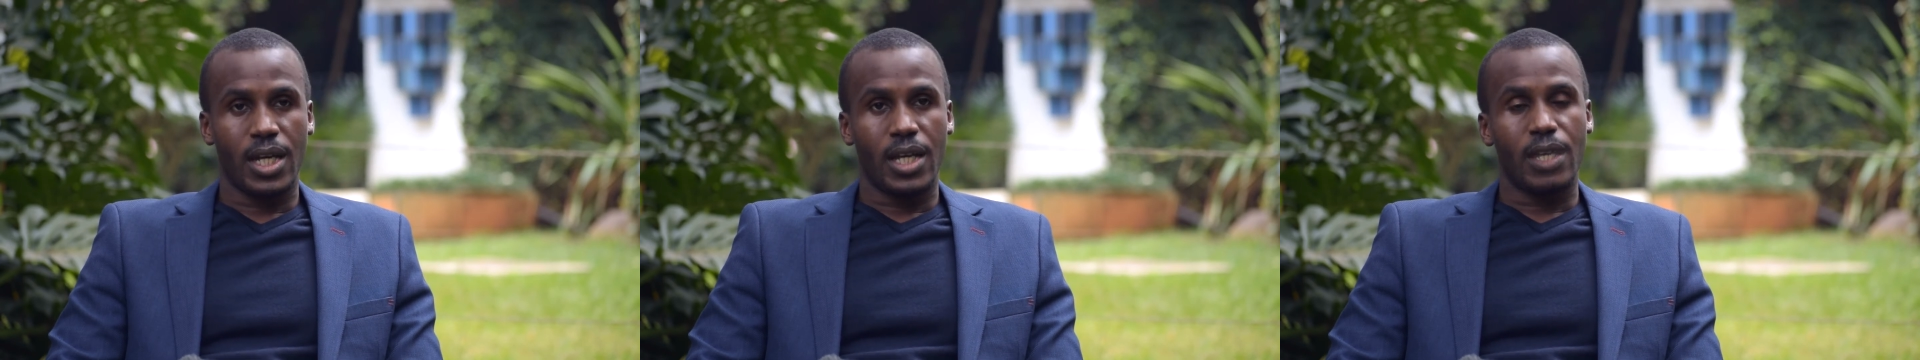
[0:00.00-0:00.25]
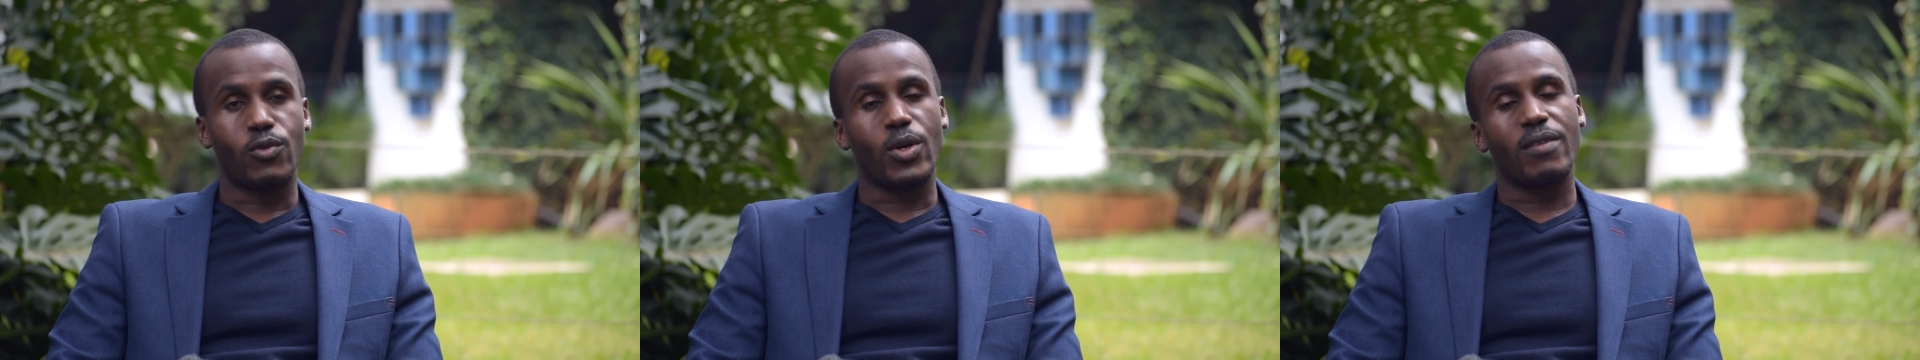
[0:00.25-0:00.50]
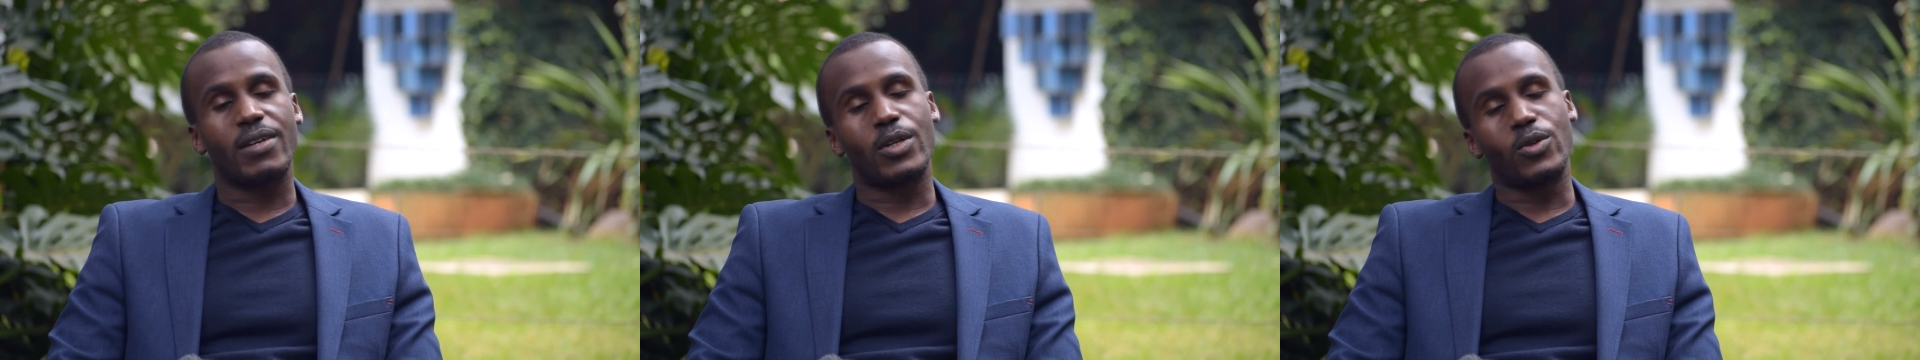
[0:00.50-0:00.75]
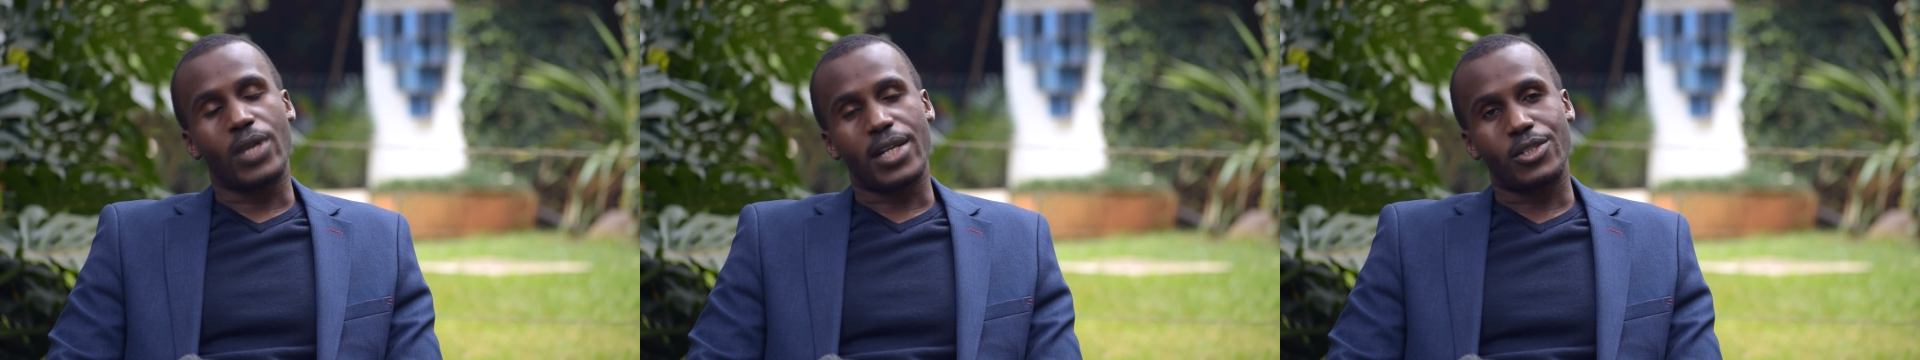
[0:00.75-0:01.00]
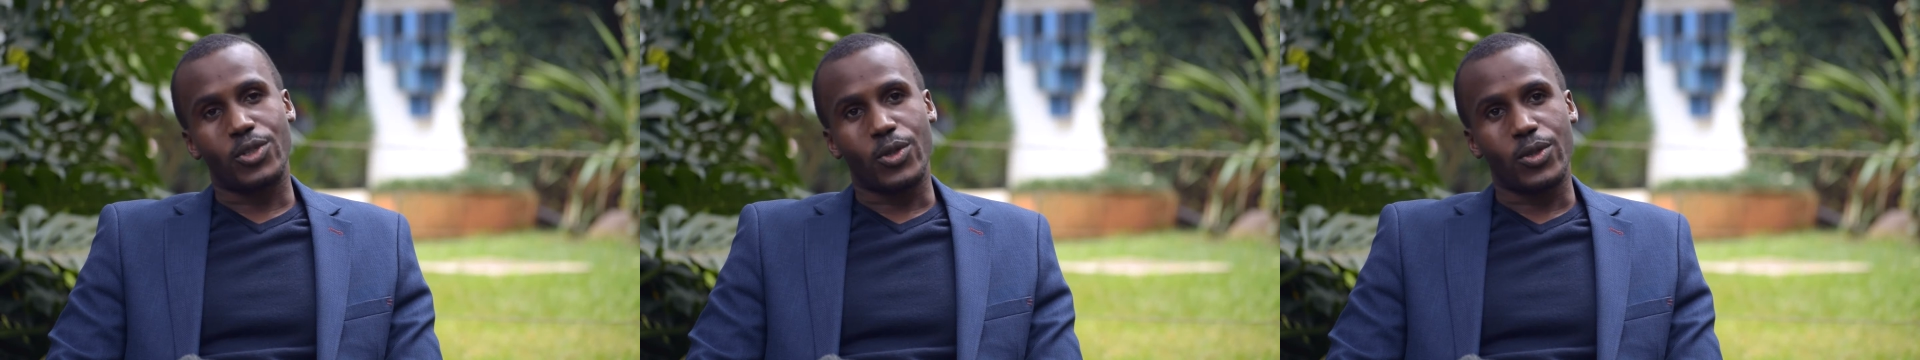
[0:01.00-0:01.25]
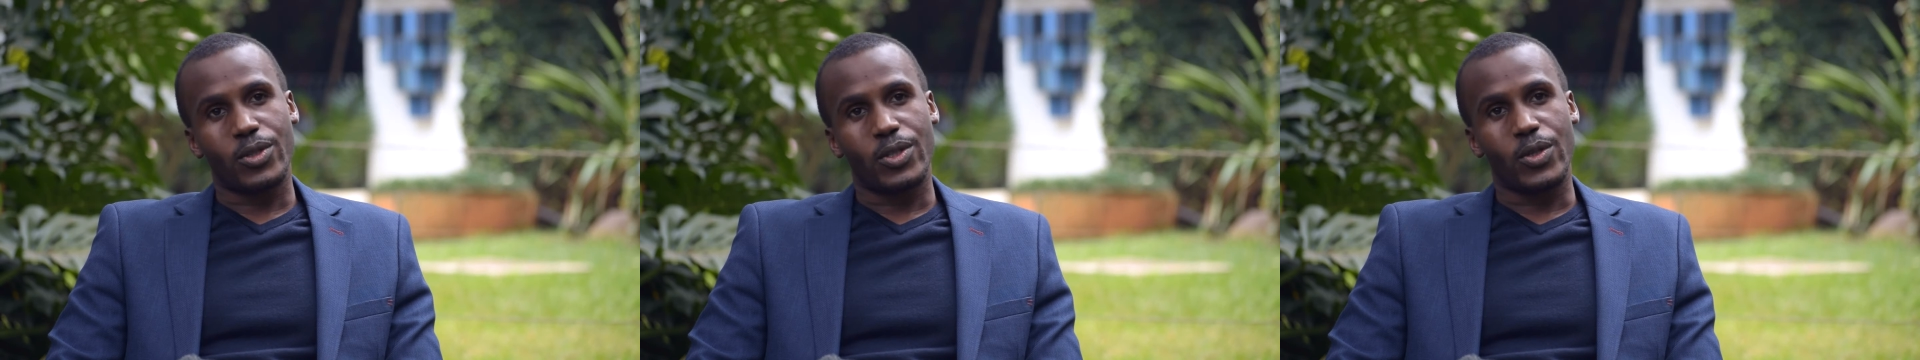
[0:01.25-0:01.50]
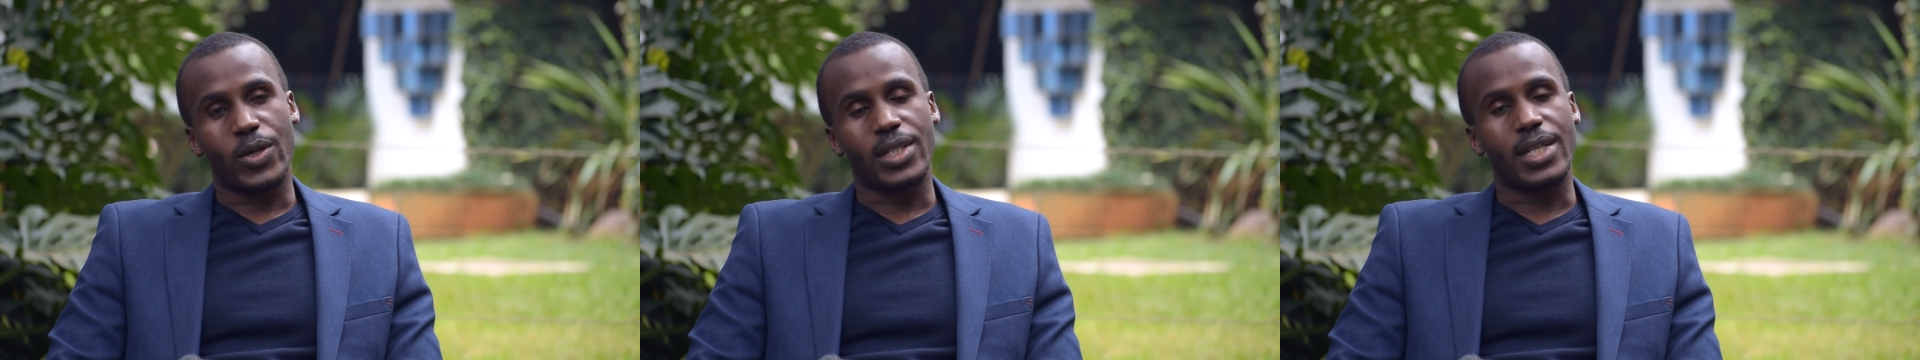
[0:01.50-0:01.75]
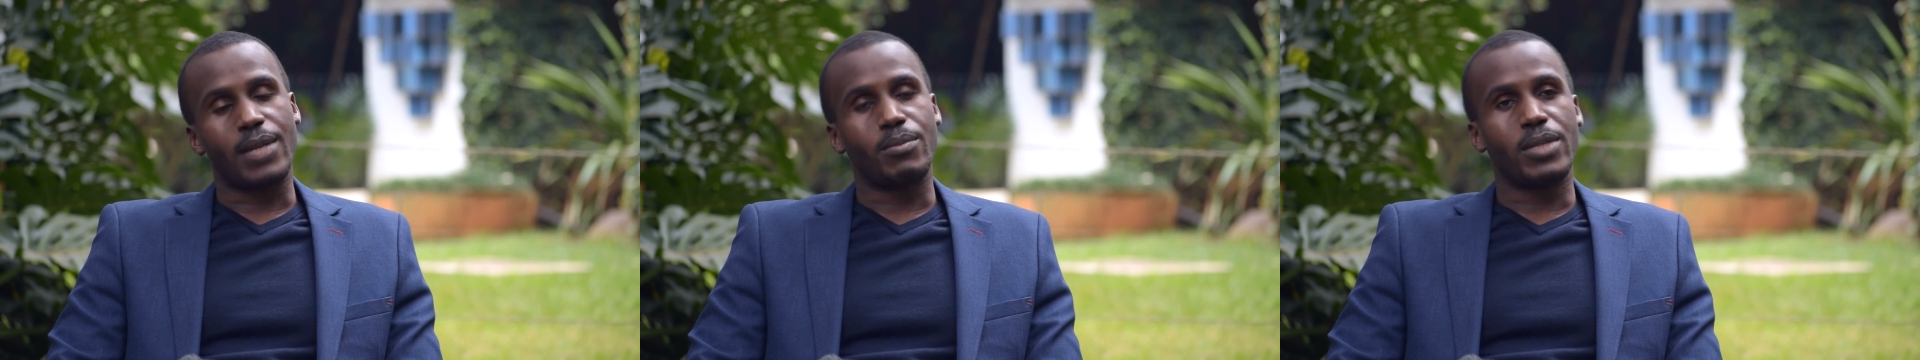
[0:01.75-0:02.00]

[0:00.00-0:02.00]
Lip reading: If you have a rurashio, you want that